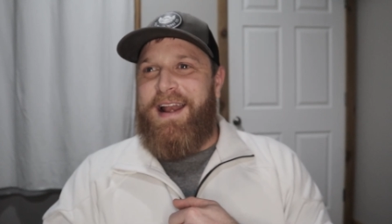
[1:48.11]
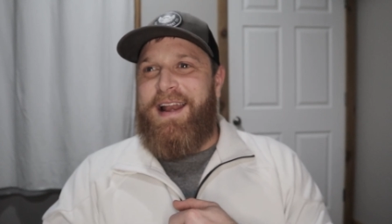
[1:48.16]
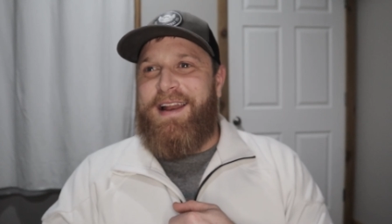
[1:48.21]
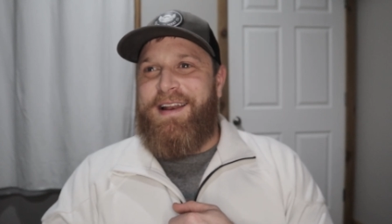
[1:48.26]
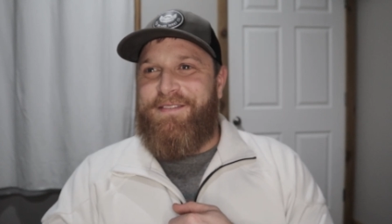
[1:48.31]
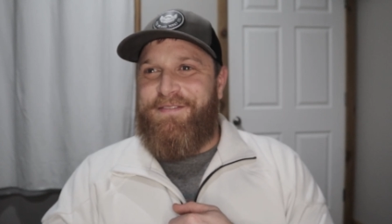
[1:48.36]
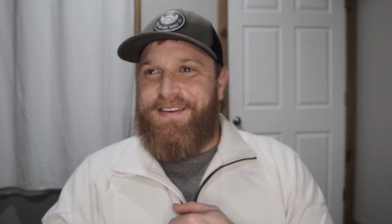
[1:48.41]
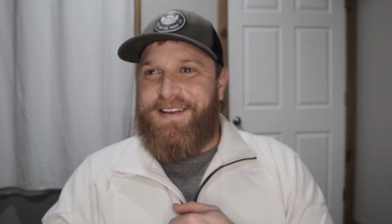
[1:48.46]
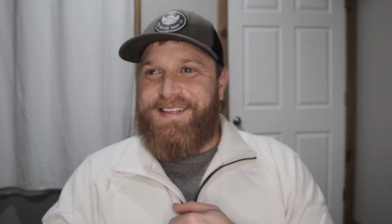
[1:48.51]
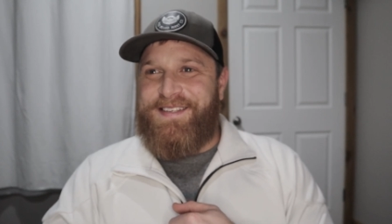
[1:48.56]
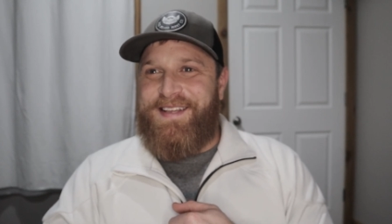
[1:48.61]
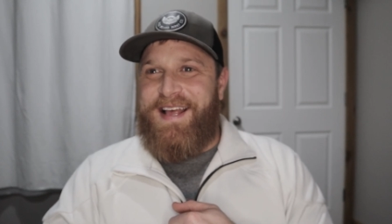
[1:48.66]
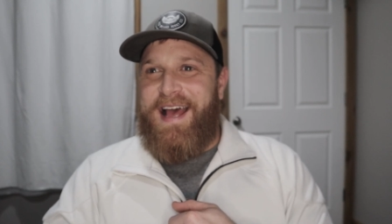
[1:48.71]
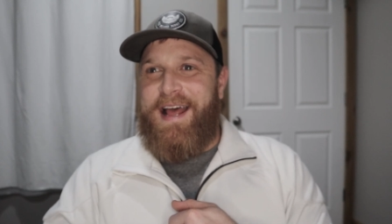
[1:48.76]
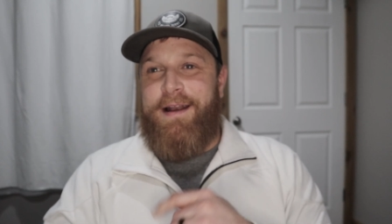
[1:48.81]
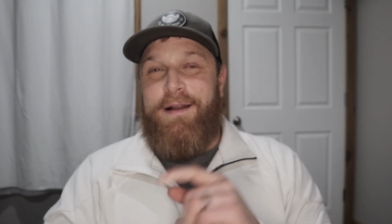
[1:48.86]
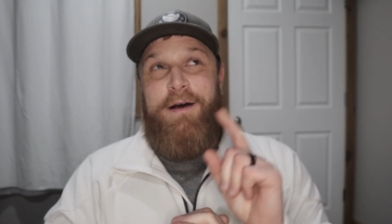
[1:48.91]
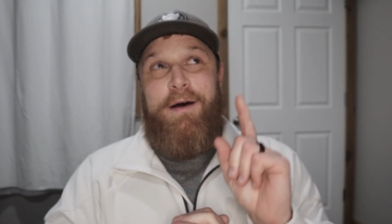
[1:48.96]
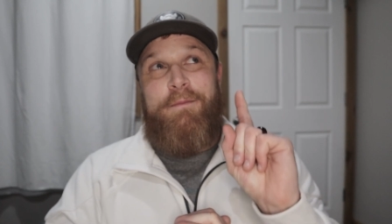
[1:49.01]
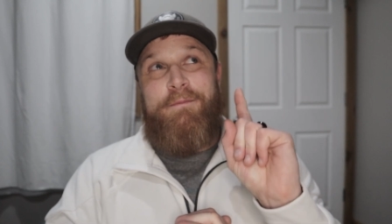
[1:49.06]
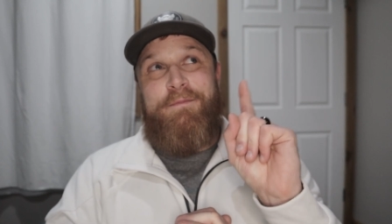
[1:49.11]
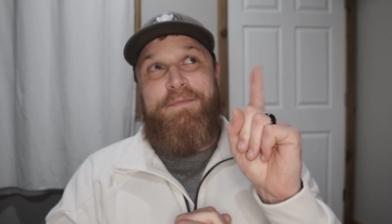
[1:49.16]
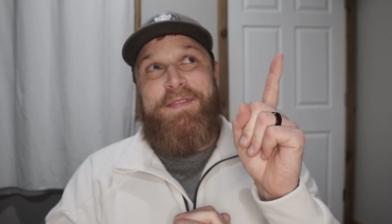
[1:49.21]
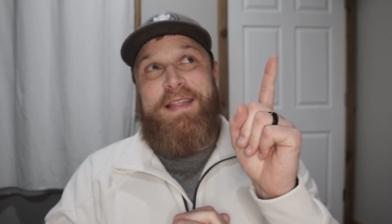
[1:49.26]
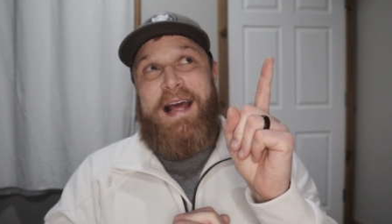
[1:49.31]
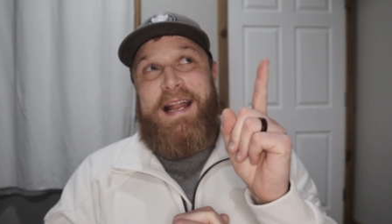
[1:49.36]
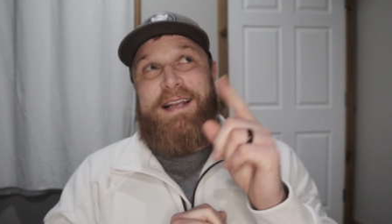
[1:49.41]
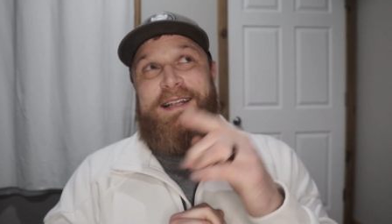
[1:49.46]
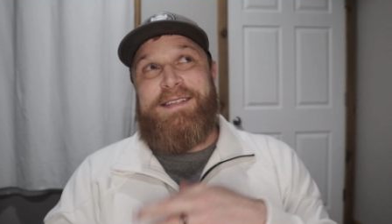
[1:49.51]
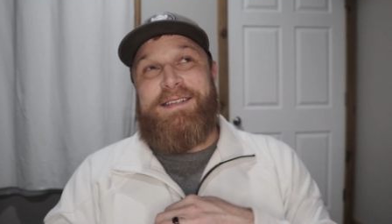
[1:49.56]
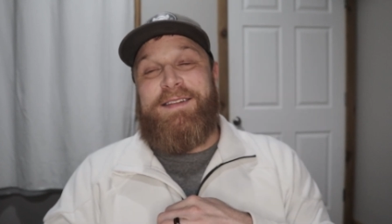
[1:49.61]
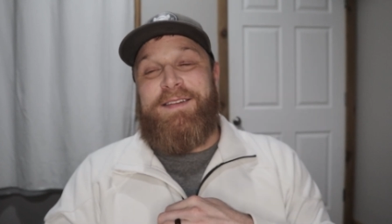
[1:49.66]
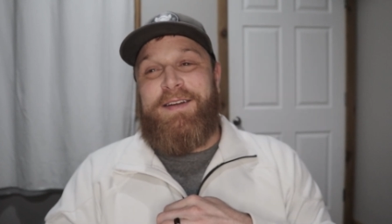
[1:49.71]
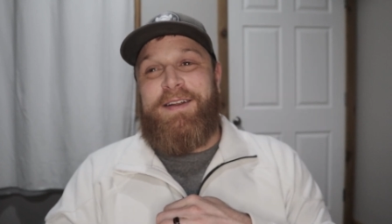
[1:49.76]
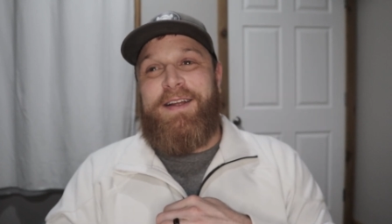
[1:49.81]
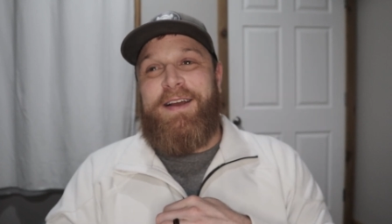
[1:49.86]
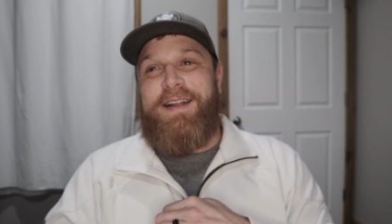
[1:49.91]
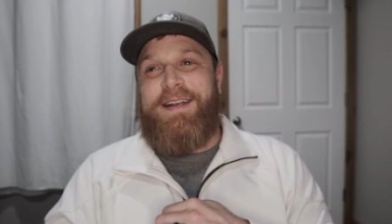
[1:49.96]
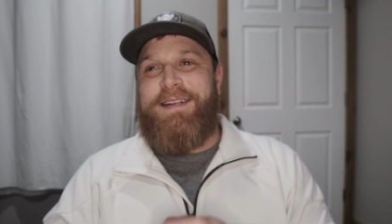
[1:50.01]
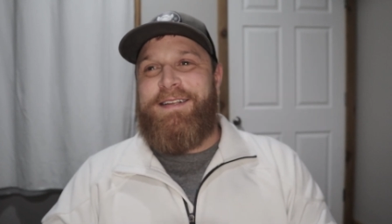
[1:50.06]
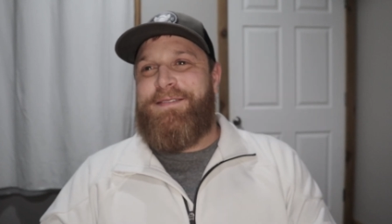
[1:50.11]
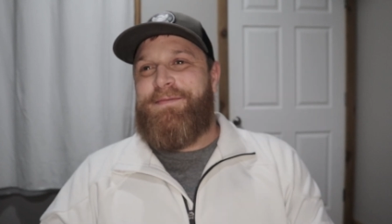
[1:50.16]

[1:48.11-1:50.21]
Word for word: I need to fix that. Oh, so that doesn't look good.